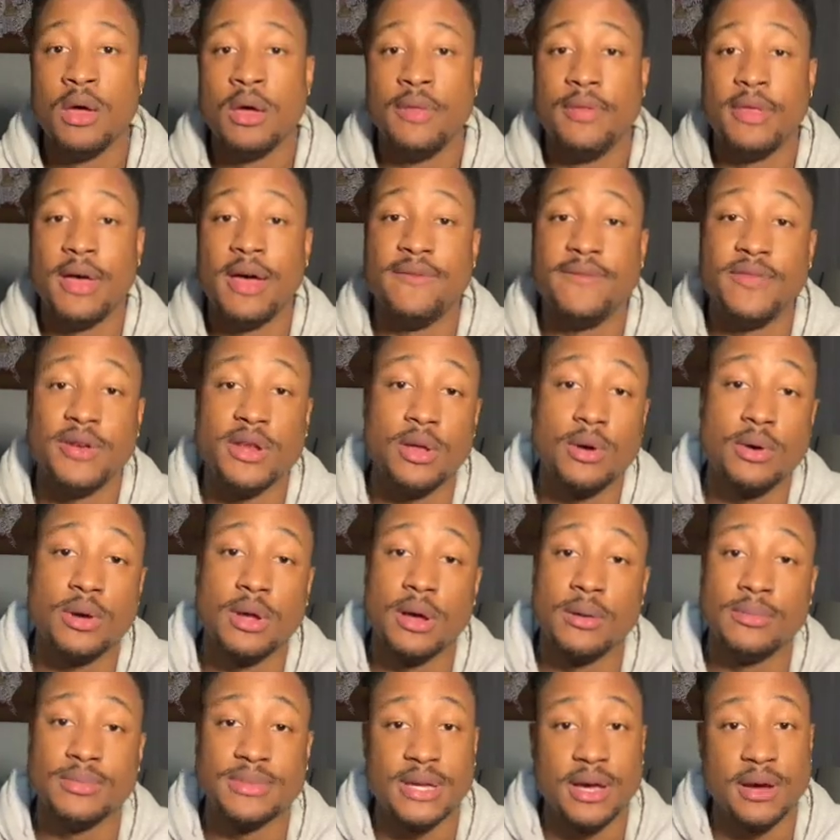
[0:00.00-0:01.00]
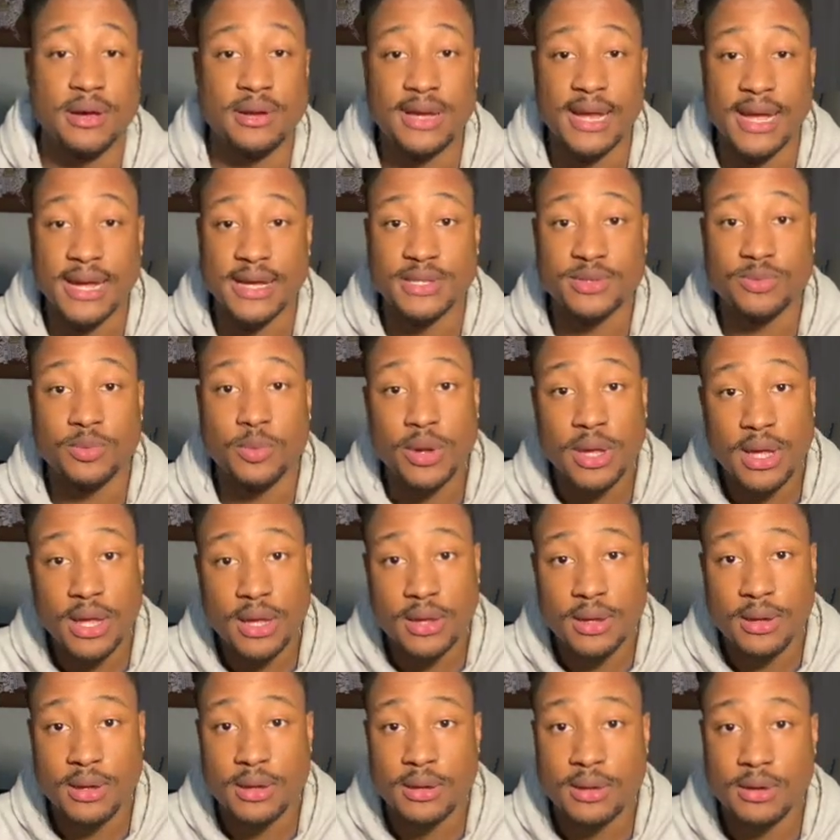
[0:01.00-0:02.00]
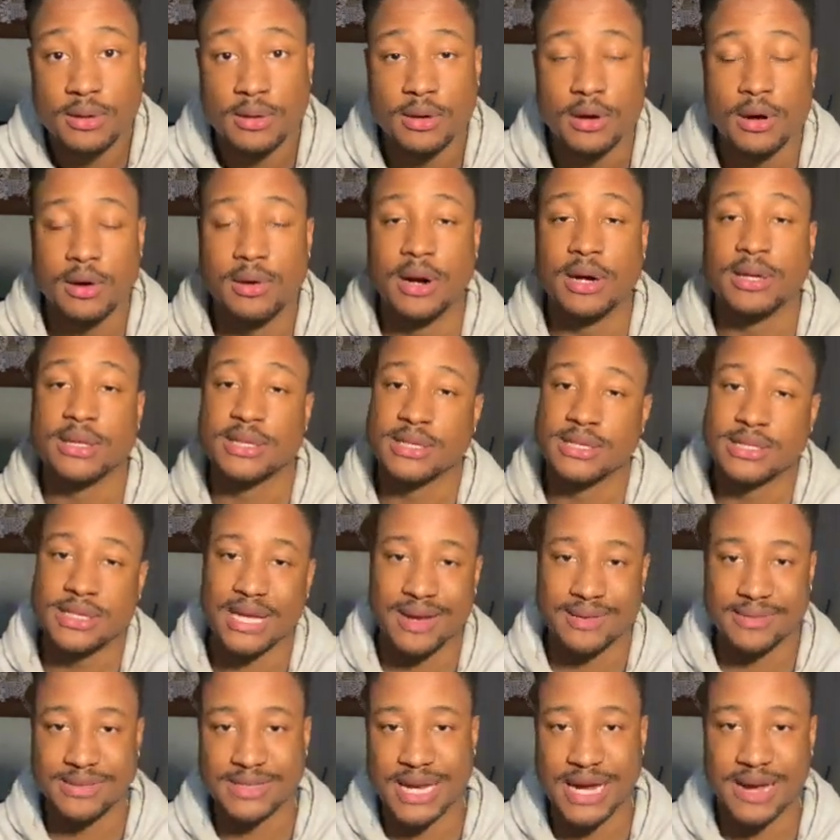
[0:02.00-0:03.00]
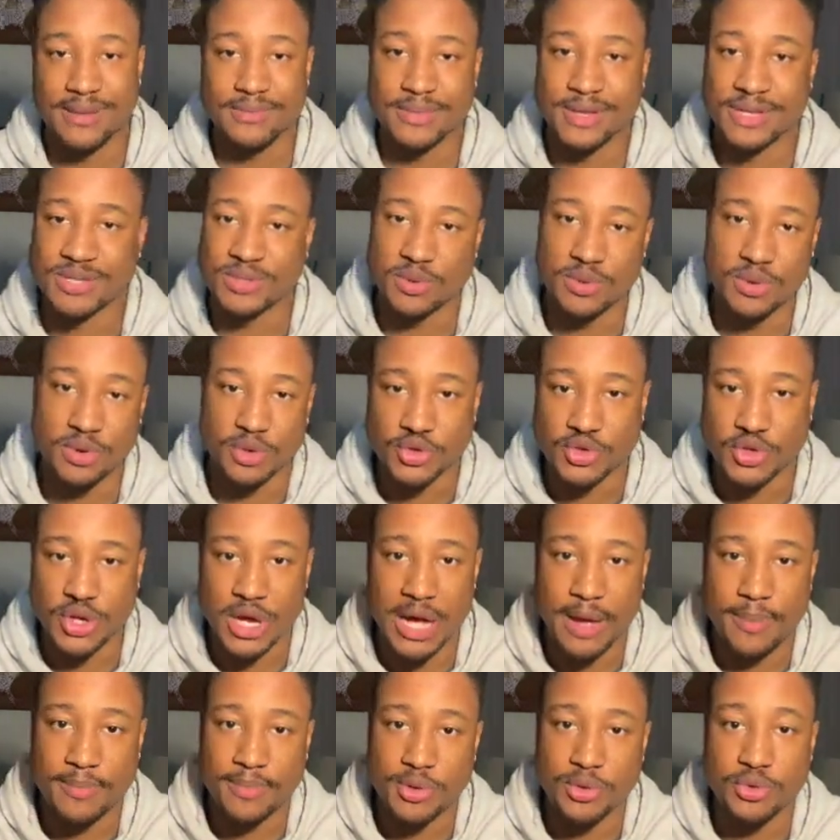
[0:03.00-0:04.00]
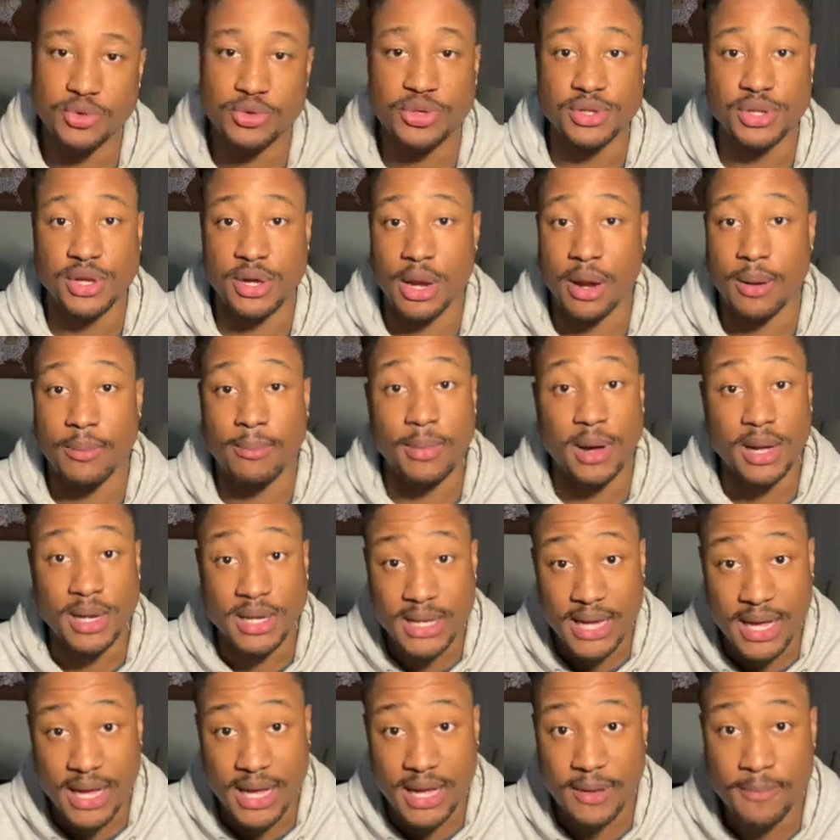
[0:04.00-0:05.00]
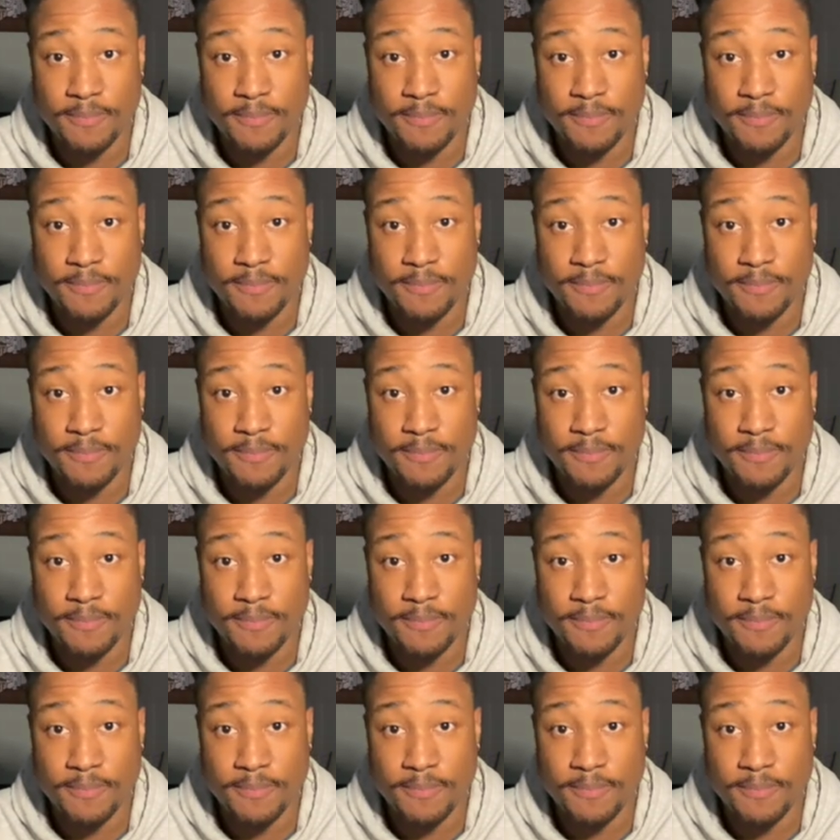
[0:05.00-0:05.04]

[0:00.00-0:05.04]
That video comes out next week around the same time this one will drop, usually on a Monday.